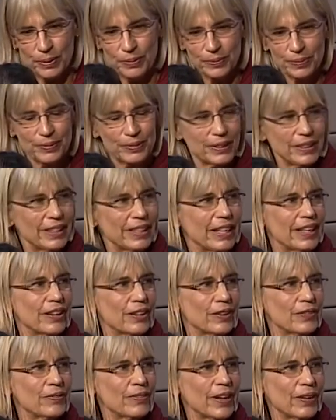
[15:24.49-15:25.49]
Mm -hmm.
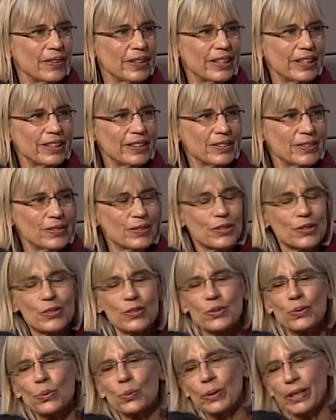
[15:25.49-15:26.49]
They're very
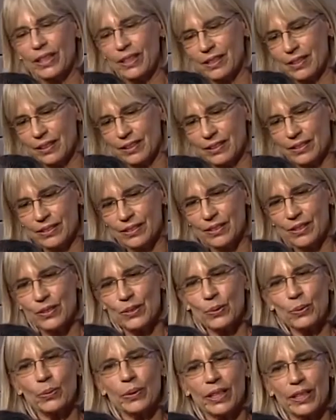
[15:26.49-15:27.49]
sweet
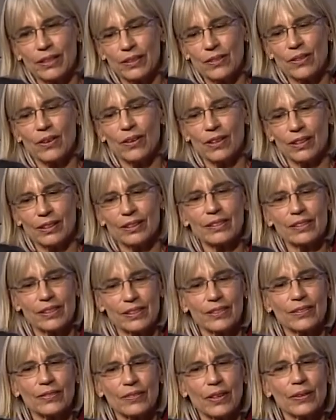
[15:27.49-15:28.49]
sweet dogs,
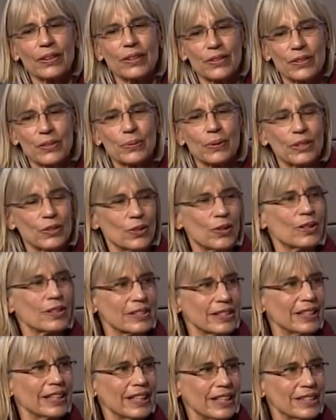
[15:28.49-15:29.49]
very sweet dogs,
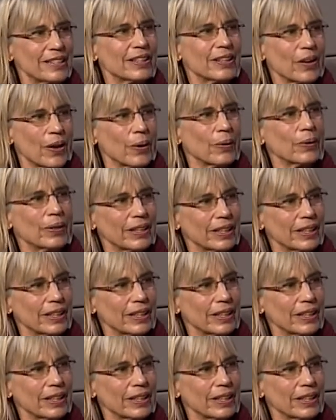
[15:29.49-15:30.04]
and easygoing.